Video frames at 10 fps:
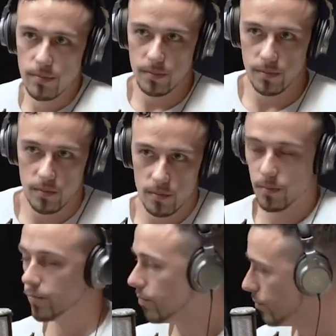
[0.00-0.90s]
It'd be a
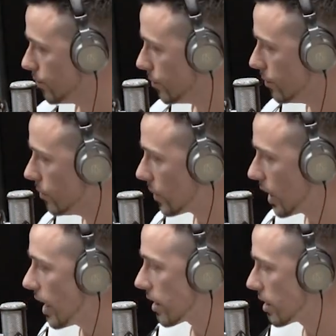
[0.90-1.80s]
harder
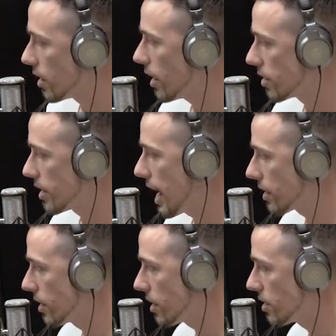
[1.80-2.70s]

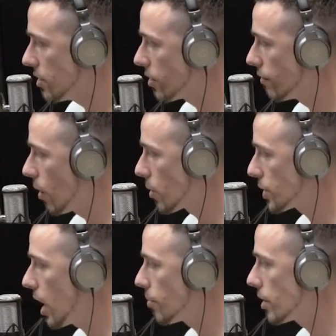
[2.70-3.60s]
Exactly, because then you could
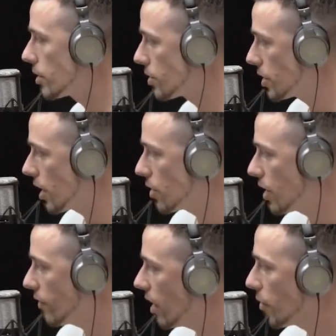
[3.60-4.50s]
Photoshop it and shit.
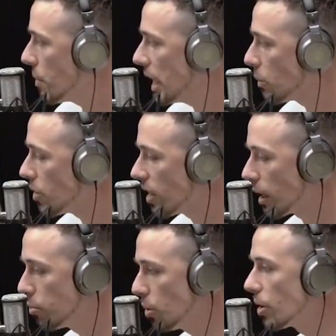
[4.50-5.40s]
You'd have to have a meeting where you
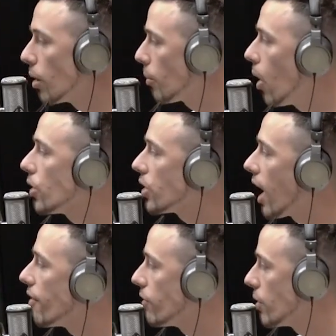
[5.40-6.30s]
like pull it up on your
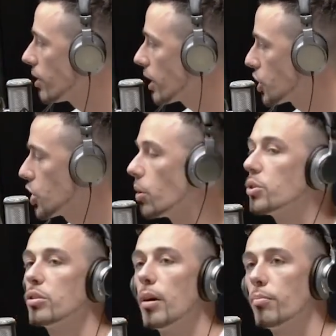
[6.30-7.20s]
iPhone and like show
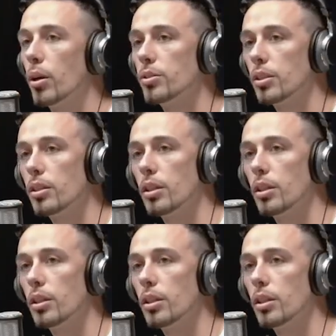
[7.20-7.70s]
it to them in person.